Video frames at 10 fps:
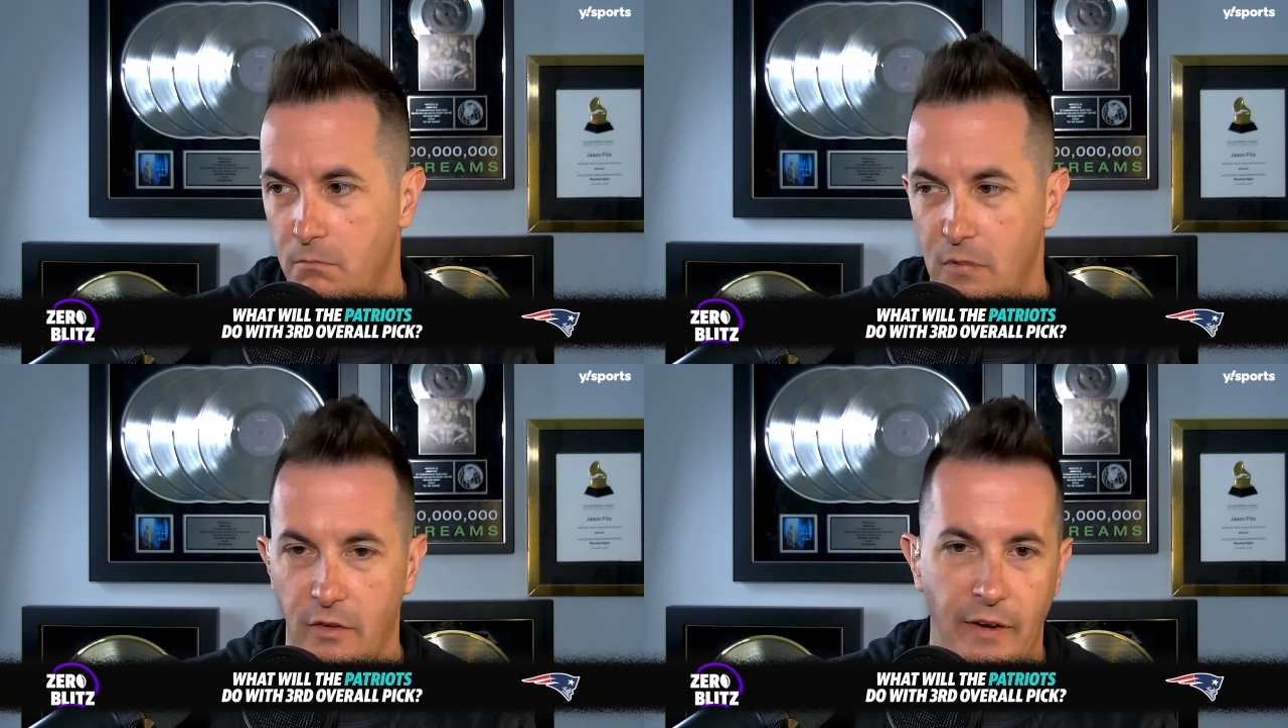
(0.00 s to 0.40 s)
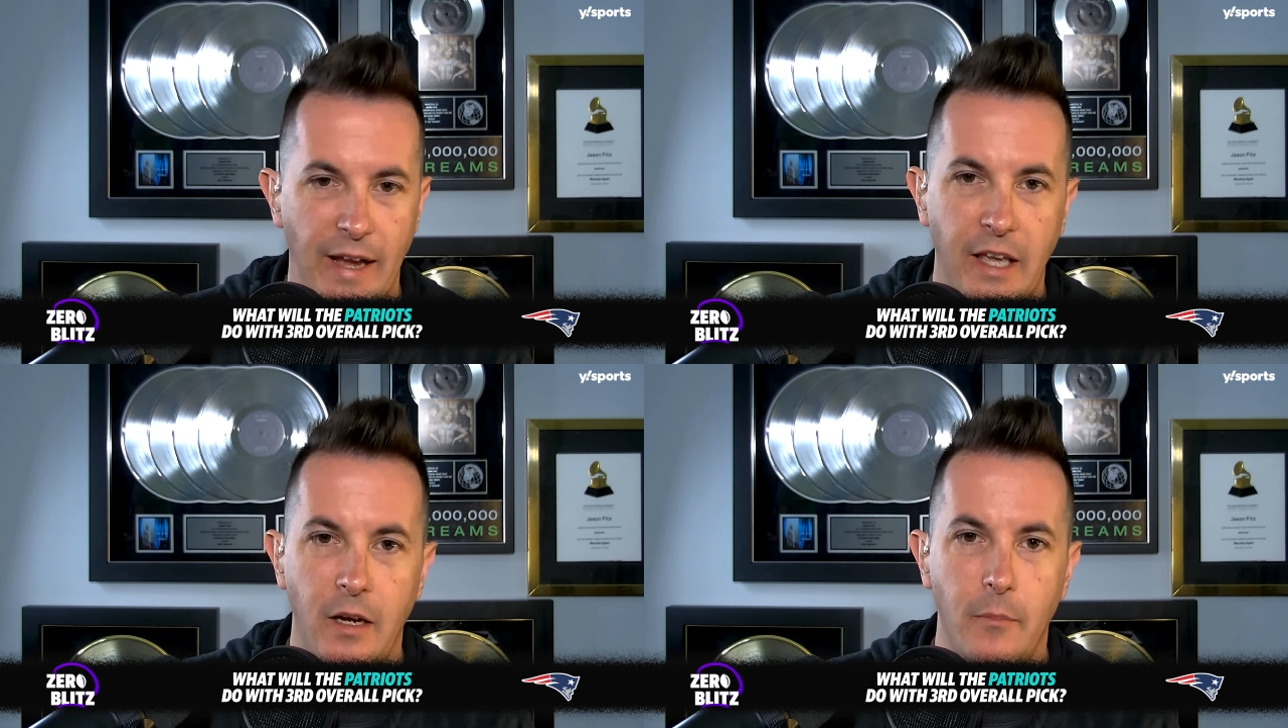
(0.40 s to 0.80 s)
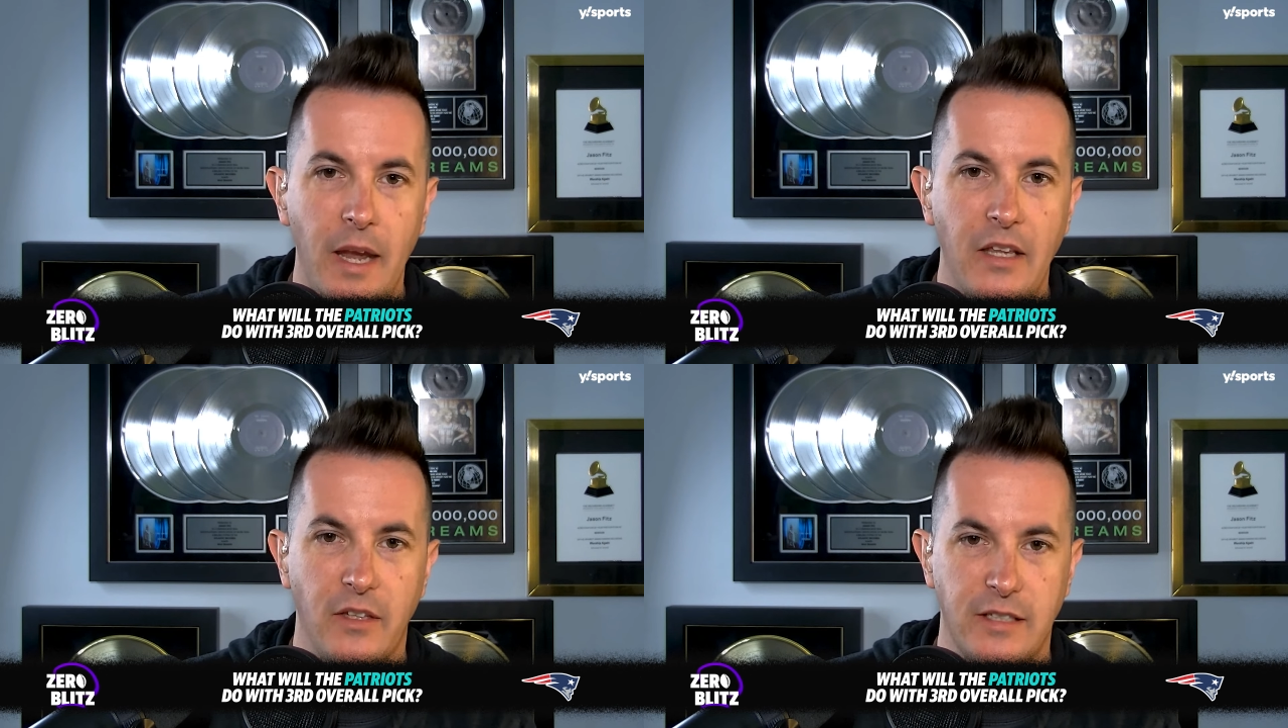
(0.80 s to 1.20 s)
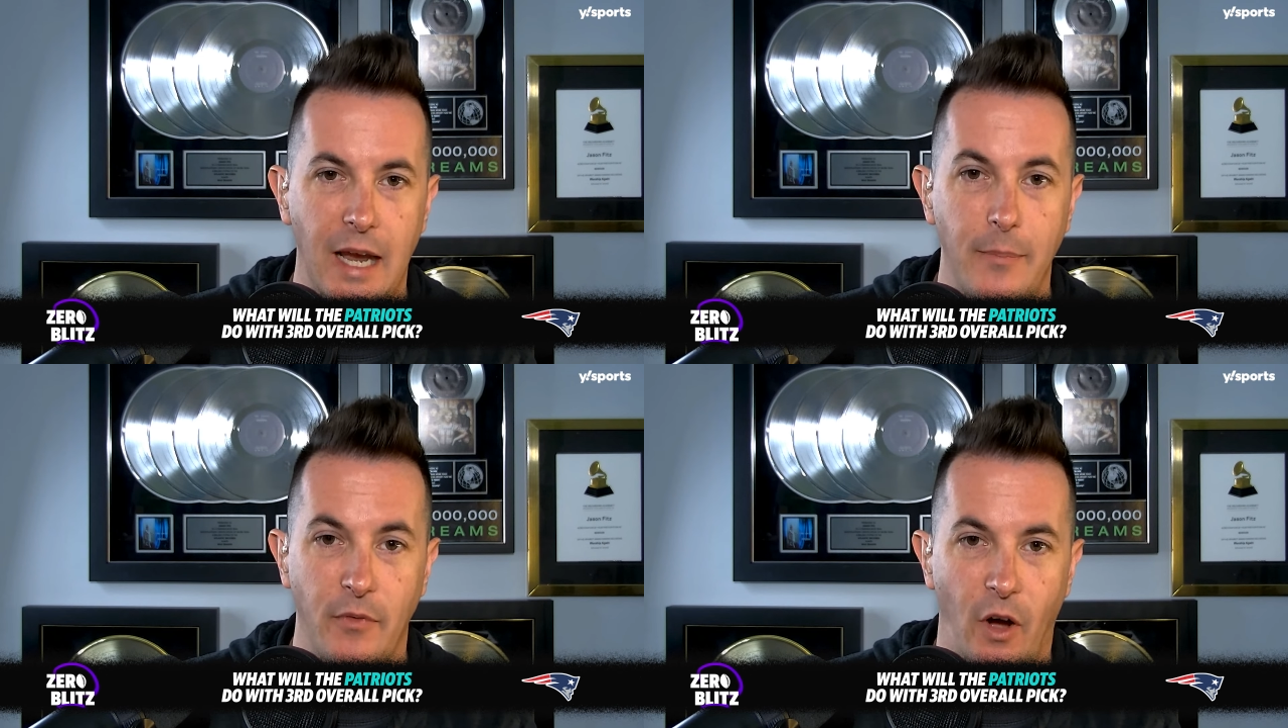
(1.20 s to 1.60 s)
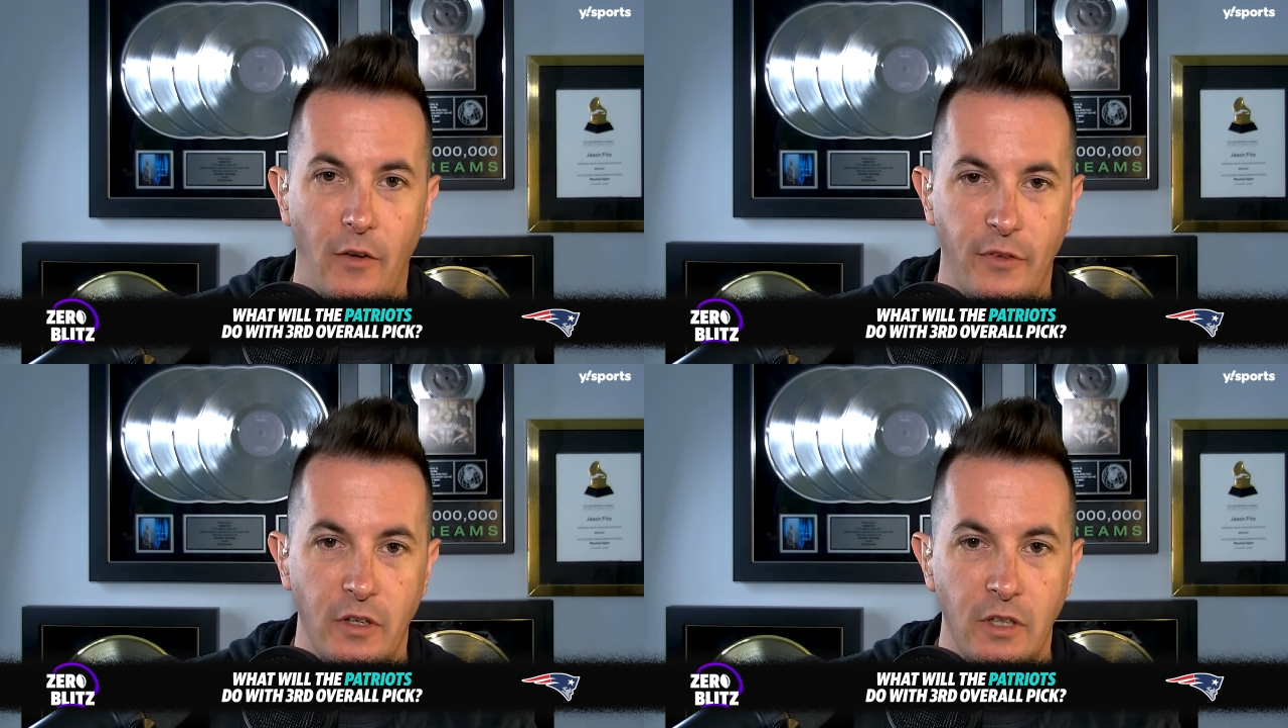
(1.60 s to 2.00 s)
if I got to make the type of
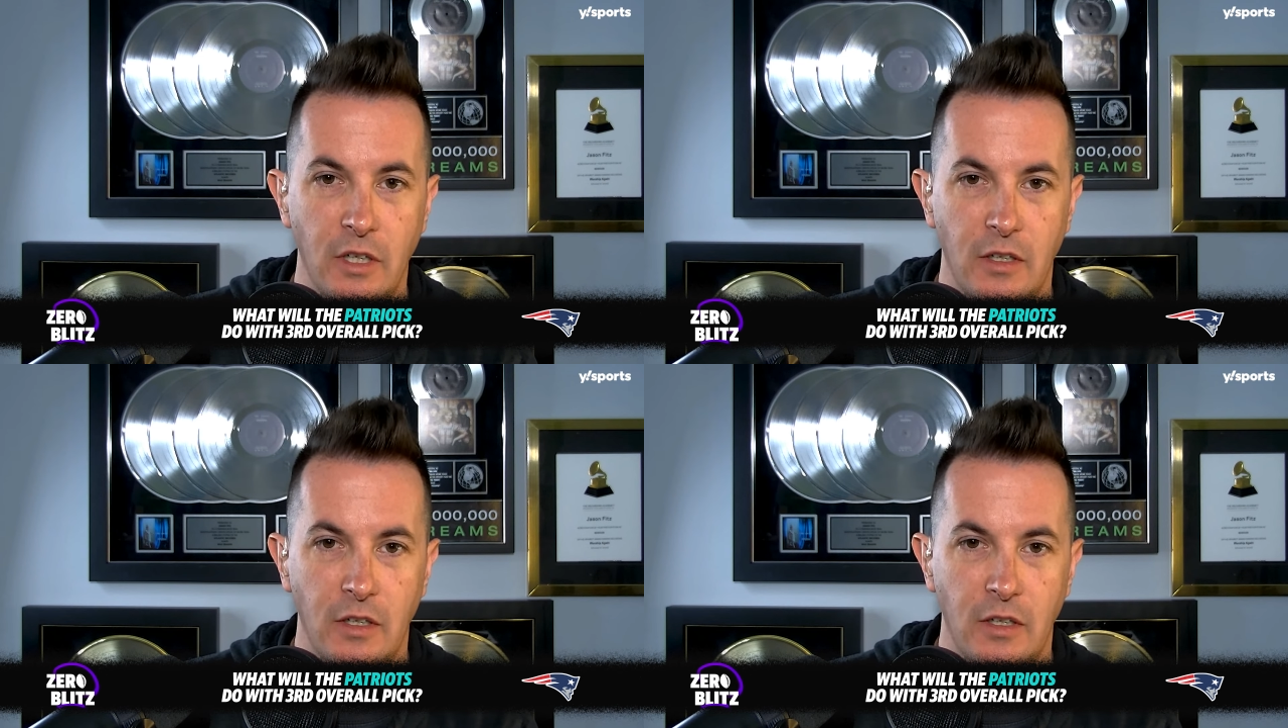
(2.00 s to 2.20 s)
offer